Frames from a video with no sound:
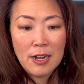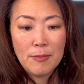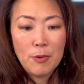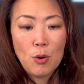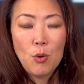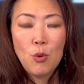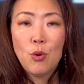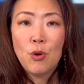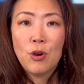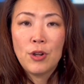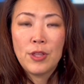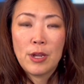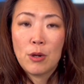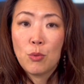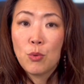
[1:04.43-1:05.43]
or
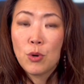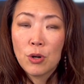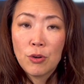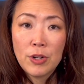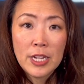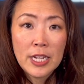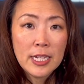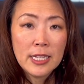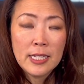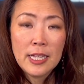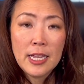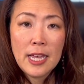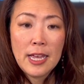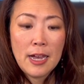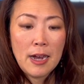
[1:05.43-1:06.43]
they're worrying
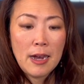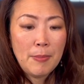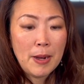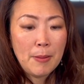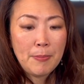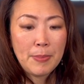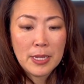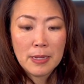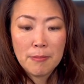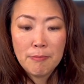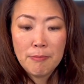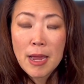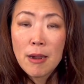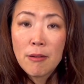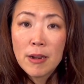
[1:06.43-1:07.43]
about being
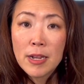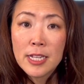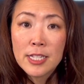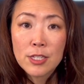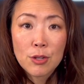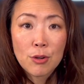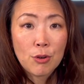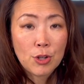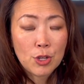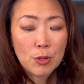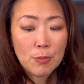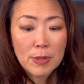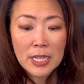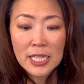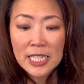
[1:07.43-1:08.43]
embarrassed or
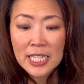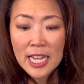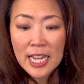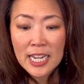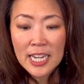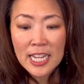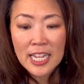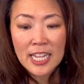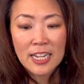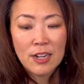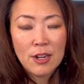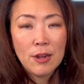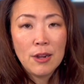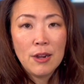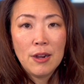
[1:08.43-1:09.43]
humiliated,
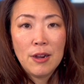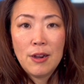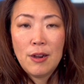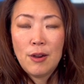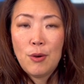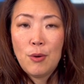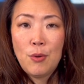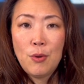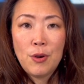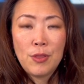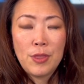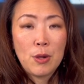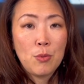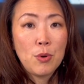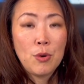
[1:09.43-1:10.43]
or
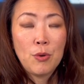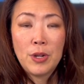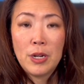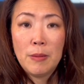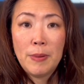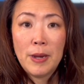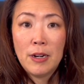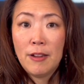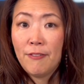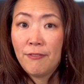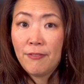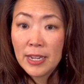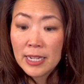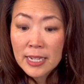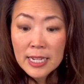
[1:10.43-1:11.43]
they're worried about
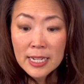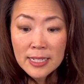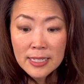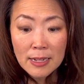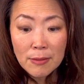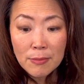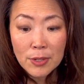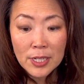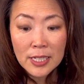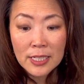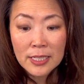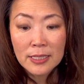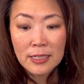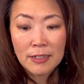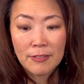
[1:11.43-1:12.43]
offending
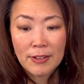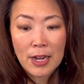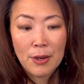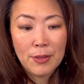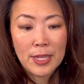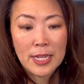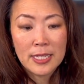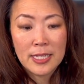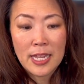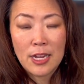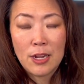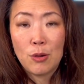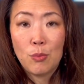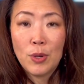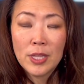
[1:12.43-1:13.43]
someone of how they say
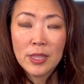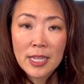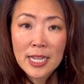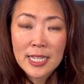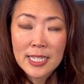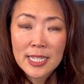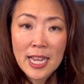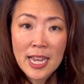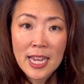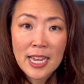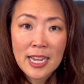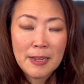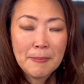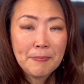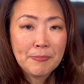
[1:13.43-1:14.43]
or what they
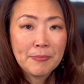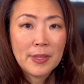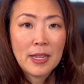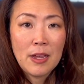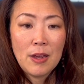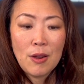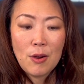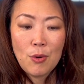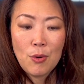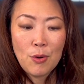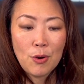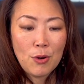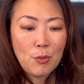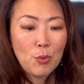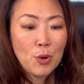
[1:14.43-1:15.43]
say,
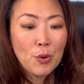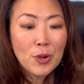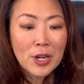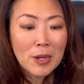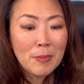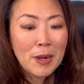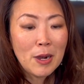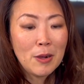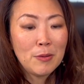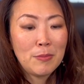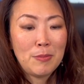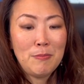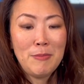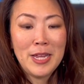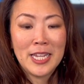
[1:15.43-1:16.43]
or worried about
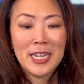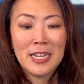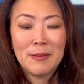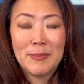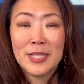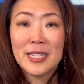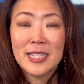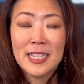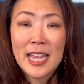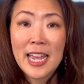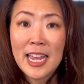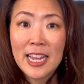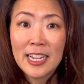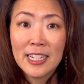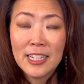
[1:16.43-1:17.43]
making a
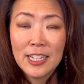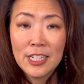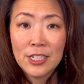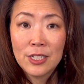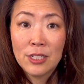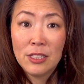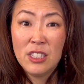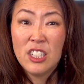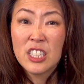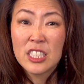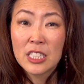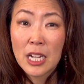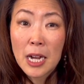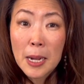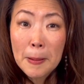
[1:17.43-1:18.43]
mistake to look
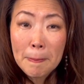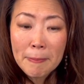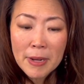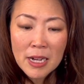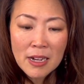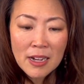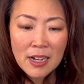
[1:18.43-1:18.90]
dumb.